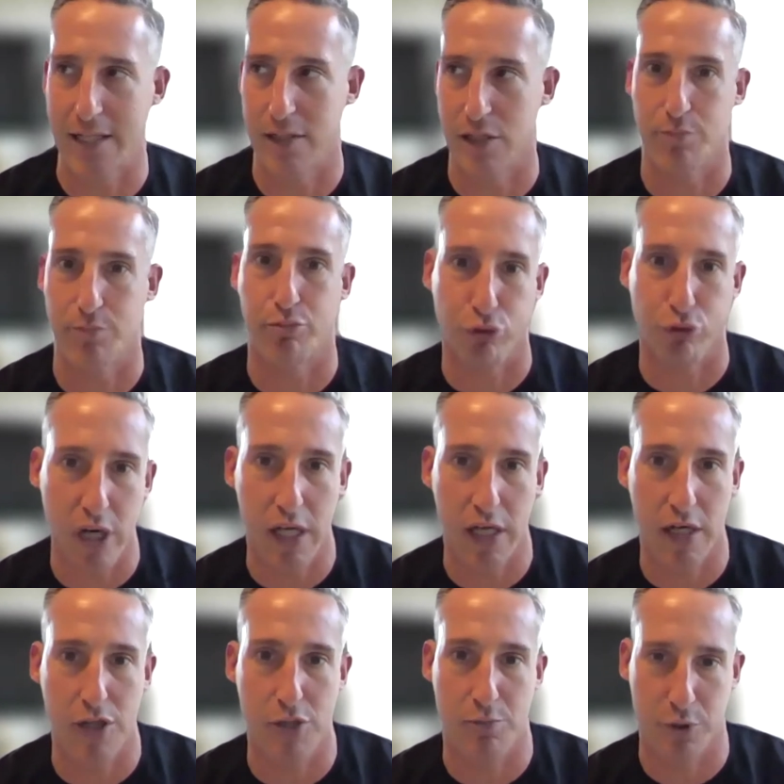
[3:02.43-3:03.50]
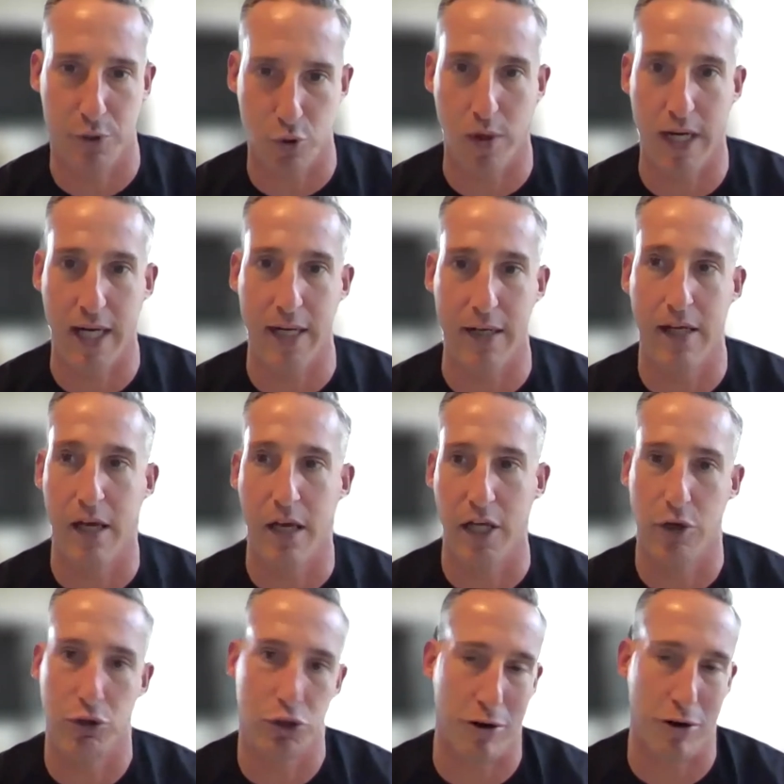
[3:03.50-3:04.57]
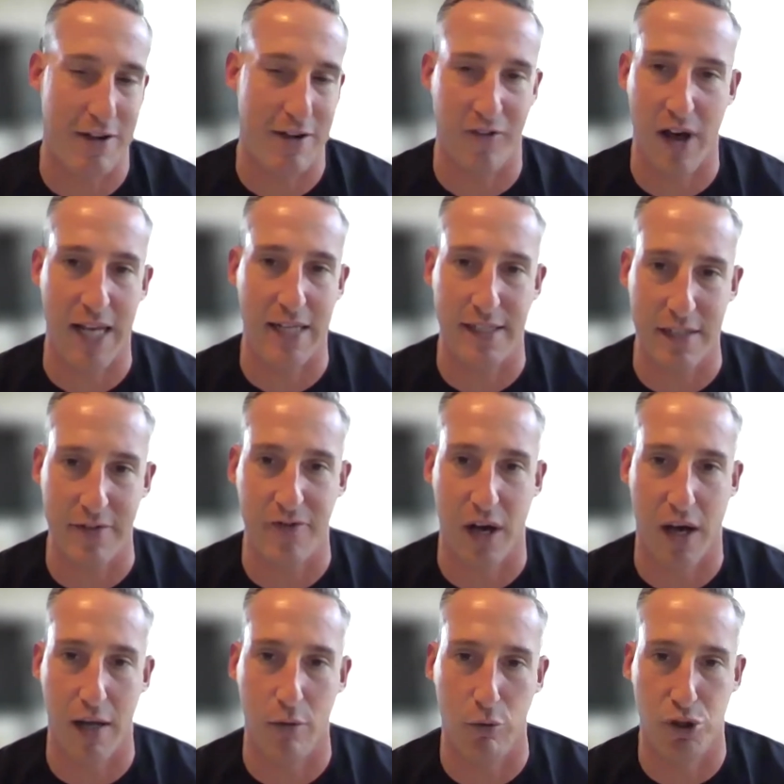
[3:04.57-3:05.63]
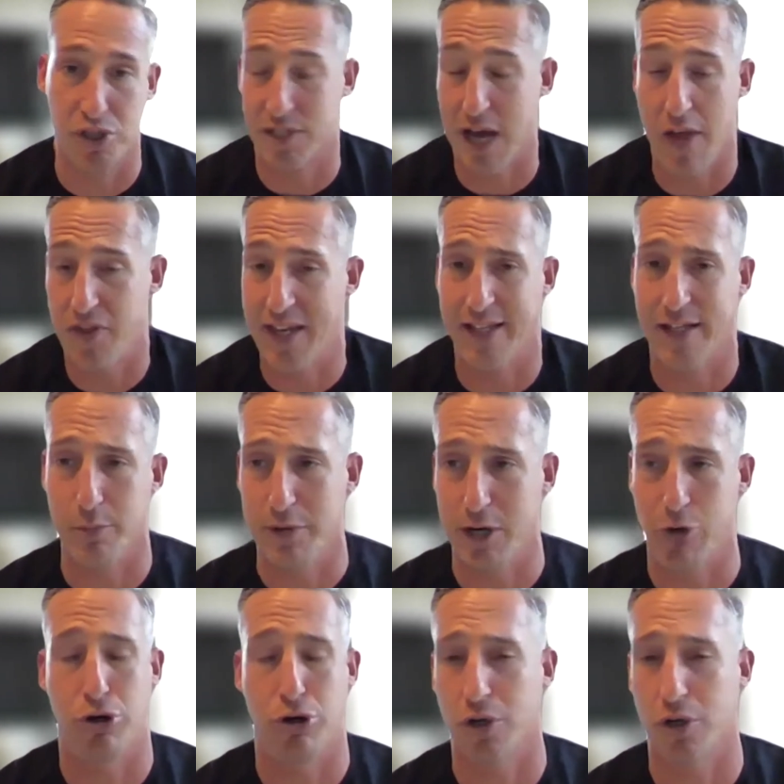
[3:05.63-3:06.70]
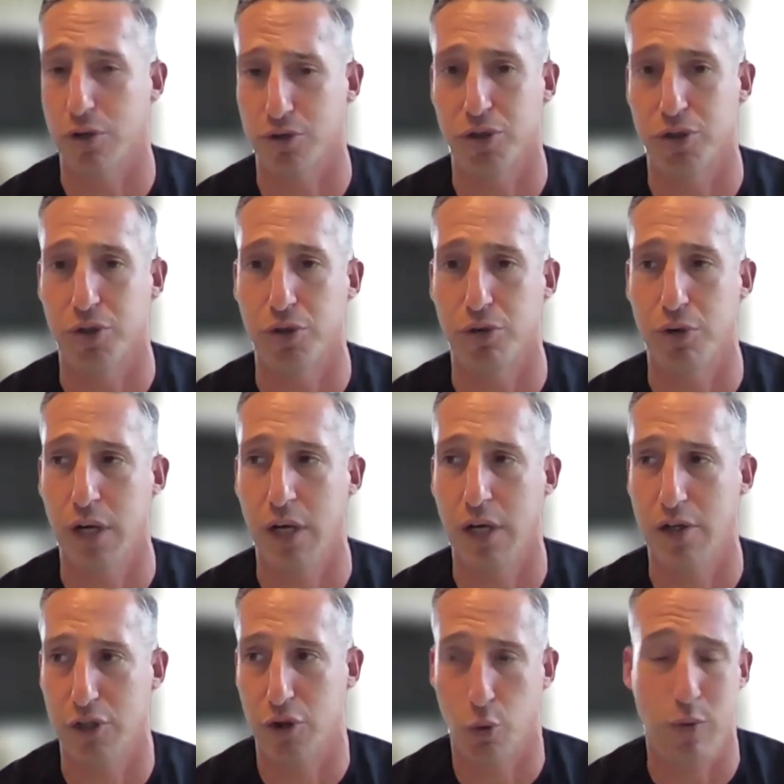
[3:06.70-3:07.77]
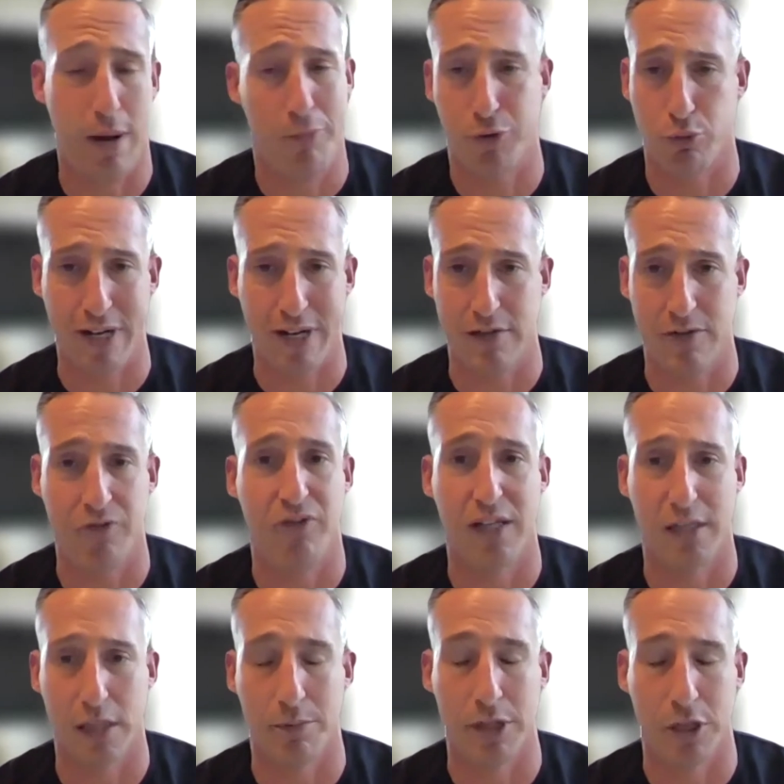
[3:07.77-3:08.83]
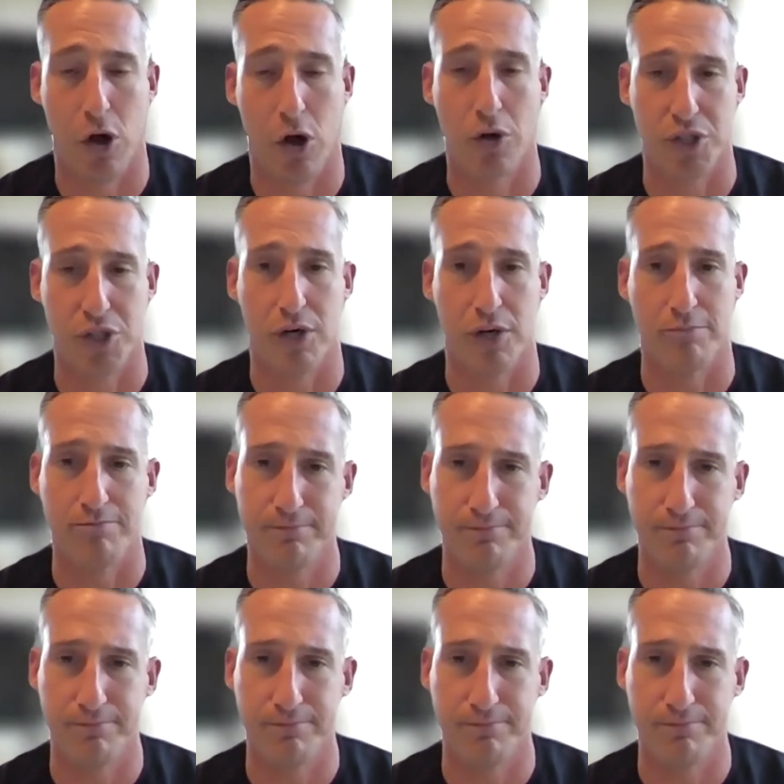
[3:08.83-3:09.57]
this bridge between, TradFi and DeFi, which is, I think, going to be critical to the Web3 development long term.